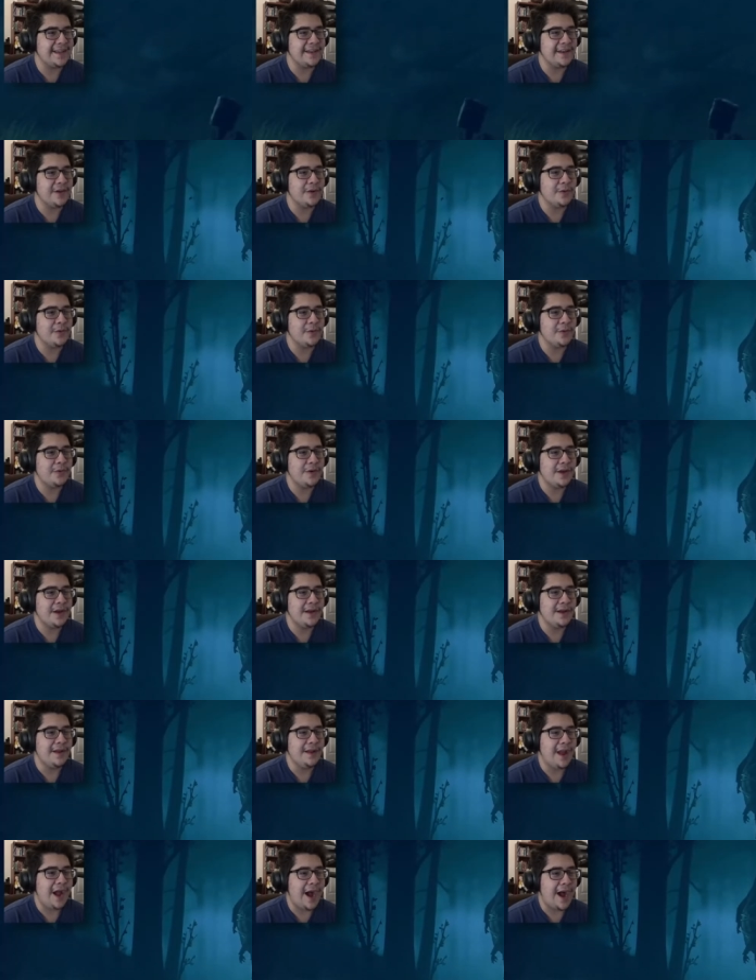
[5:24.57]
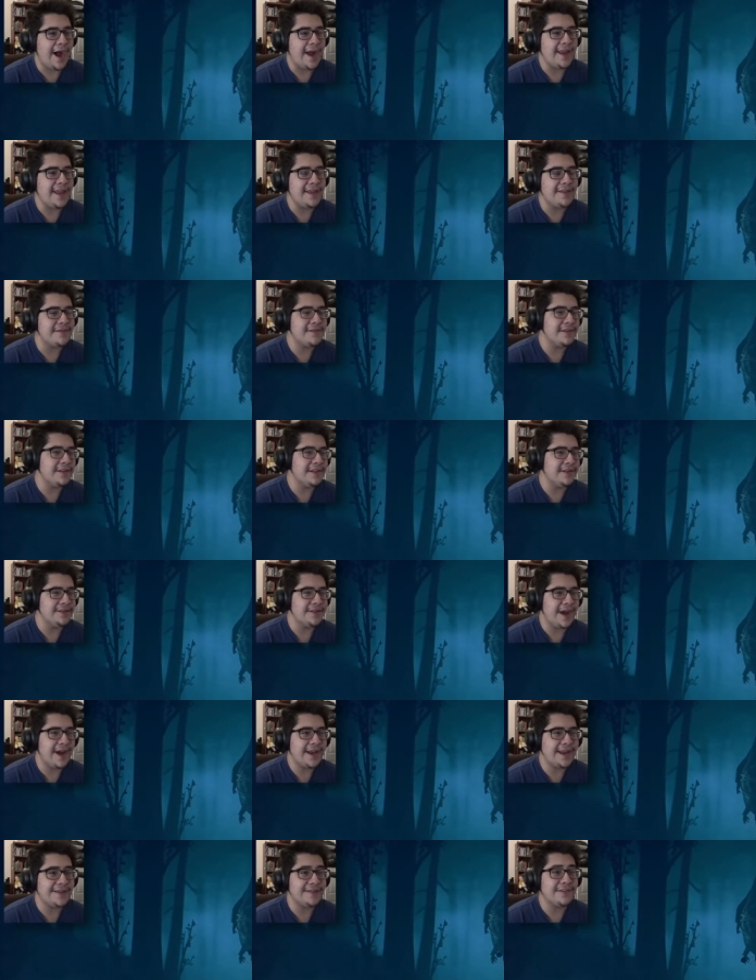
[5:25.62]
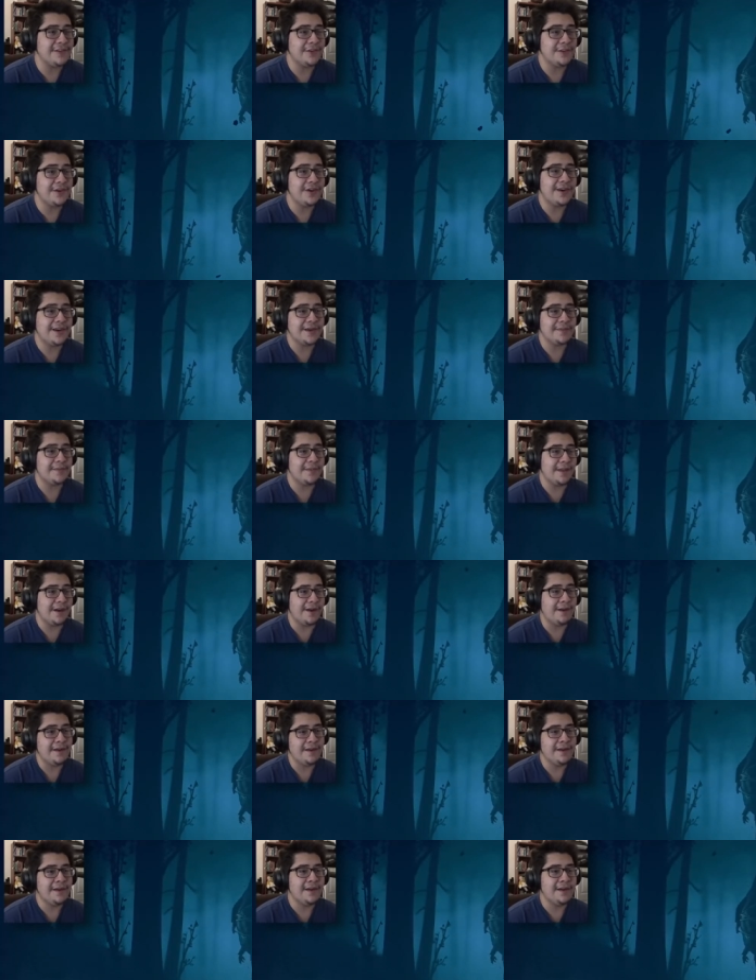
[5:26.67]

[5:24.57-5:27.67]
And oh, I didn't even look up there.